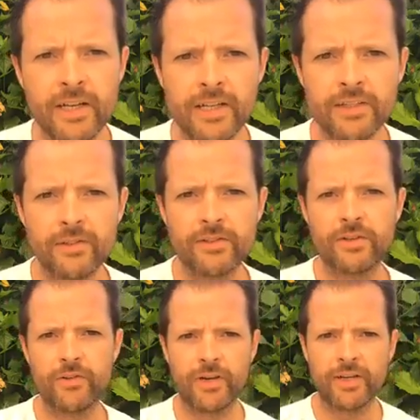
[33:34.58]
So I'm just
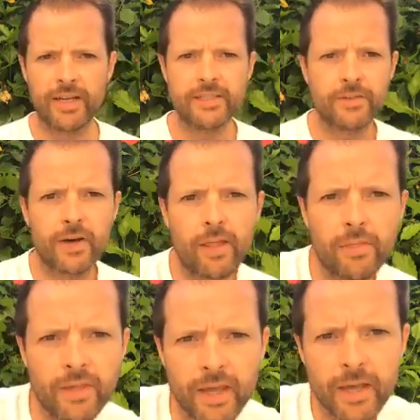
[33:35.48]
going to read it again. So I
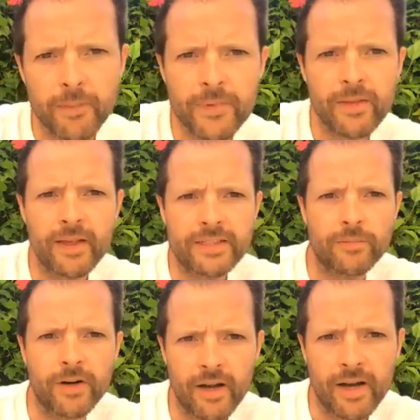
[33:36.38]
think that's
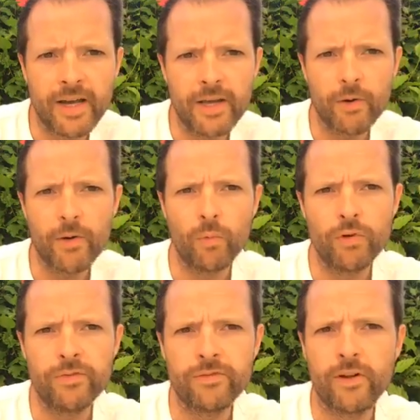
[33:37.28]
where I
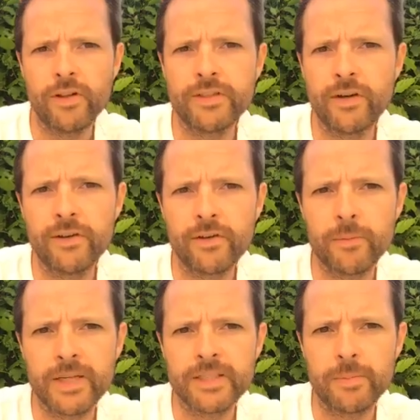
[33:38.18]
would fall down on
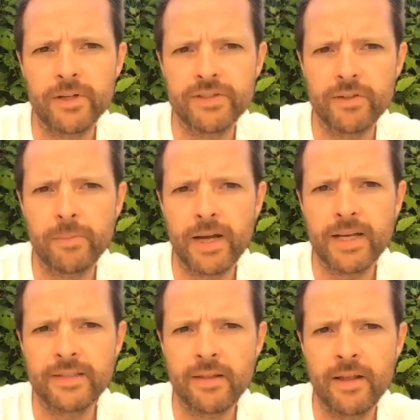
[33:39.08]
my spiritual
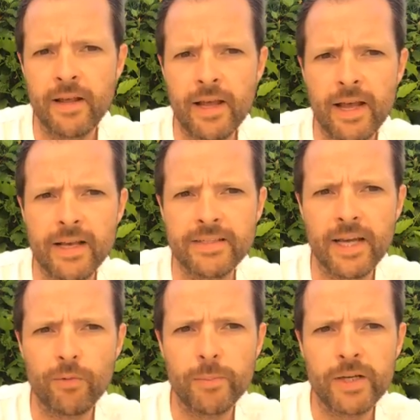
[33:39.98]
path, as I
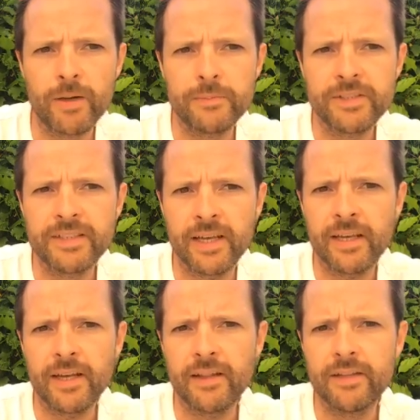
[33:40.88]
would become
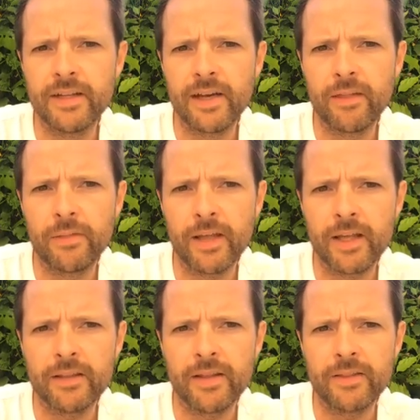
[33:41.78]
sick, and then I think
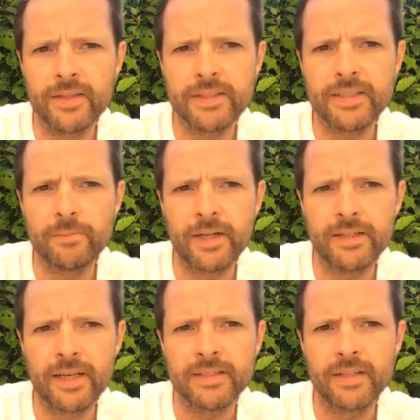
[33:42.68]
that this is my
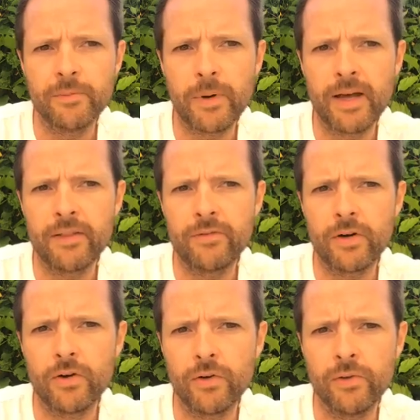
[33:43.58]
destined path for
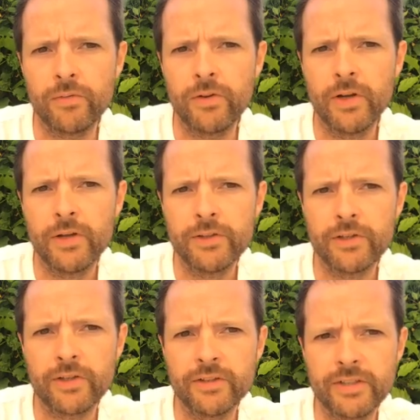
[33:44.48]
growth to
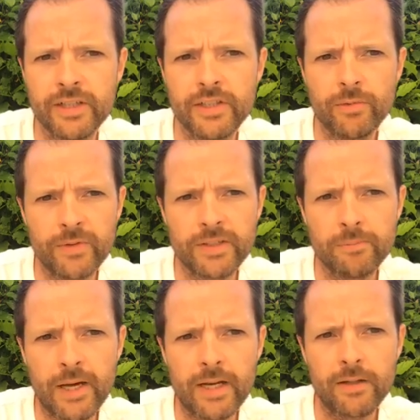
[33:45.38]
continue with this
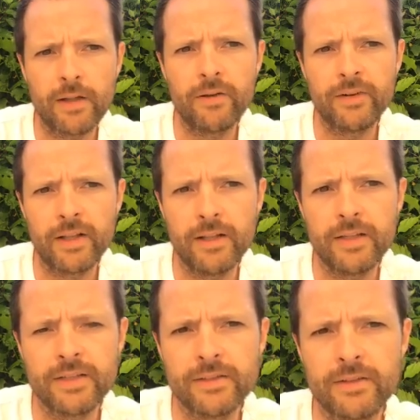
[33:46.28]
battle of
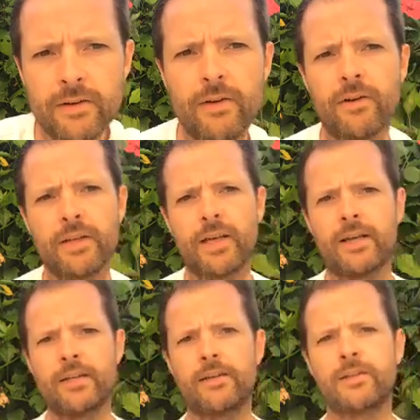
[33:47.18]
illness. Or can
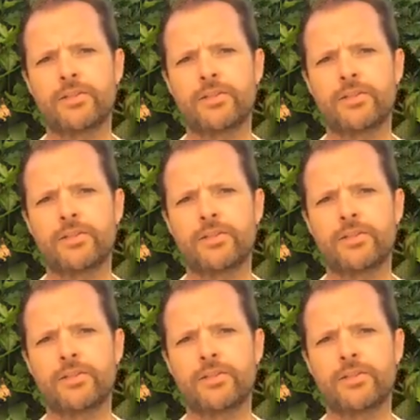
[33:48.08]
I now?